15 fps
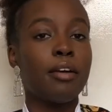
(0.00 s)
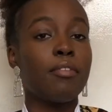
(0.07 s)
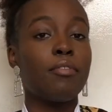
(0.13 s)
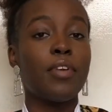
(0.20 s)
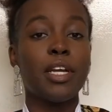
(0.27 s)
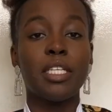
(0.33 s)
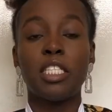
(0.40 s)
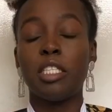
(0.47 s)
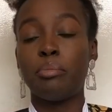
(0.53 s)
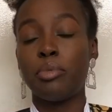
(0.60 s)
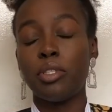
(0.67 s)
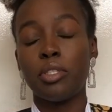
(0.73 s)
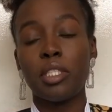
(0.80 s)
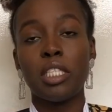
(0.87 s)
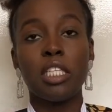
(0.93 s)
Fenty
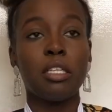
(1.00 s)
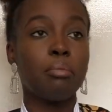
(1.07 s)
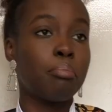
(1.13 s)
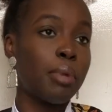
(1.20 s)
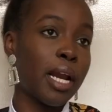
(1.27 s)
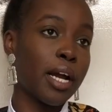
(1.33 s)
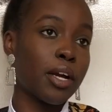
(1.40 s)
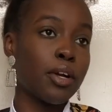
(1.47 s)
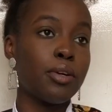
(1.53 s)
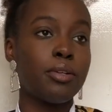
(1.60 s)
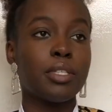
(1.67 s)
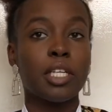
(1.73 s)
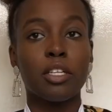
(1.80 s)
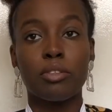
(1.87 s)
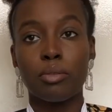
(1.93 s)
Beauty, black owned
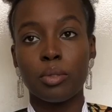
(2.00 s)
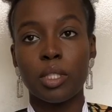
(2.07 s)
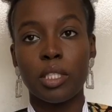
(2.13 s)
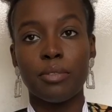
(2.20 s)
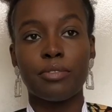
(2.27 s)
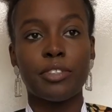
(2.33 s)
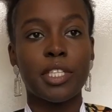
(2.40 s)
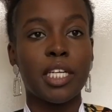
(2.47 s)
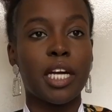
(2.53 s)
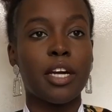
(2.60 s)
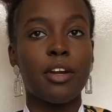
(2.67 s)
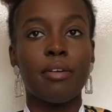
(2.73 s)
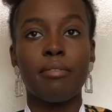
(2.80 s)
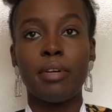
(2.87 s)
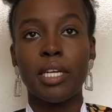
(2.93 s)
and cruelty free. I
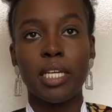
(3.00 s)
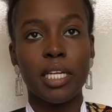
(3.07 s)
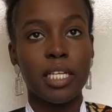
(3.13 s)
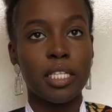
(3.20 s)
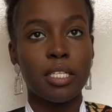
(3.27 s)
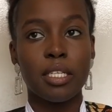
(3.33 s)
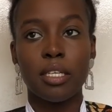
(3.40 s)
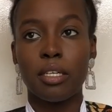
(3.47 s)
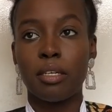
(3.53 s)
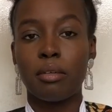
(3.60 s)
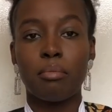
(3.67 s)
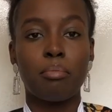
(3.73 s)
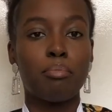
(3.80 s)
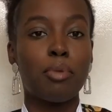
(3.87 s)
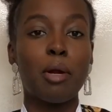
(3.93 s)
don't really need to
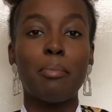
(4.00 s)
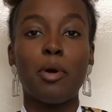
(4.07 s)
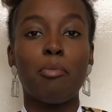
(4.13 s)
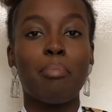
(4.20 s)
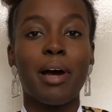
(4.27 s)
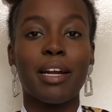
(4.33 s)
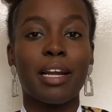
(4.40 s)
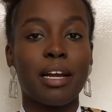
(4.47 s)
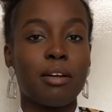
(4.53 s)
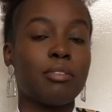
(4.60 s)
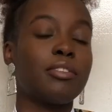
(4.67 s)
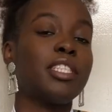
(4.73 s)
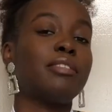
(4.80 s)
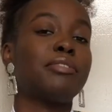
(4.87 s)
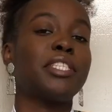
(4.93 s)
promote Bad Girl
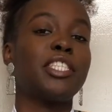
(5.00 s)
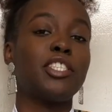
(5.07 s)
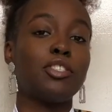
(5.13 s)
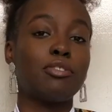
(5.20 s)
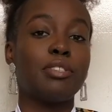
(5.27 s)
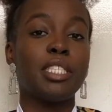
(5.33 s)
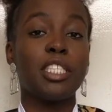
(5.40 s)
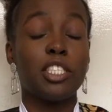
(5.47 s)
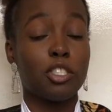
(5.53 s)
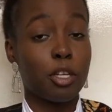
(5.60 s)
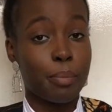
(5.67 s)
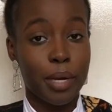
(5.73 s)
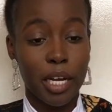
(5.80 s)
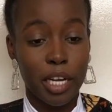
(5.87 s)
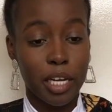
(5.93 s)
Riri, you already know
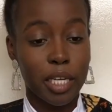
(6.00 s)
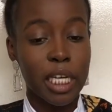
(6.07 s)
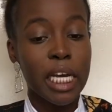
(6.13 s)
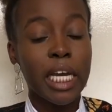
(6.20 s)
about her.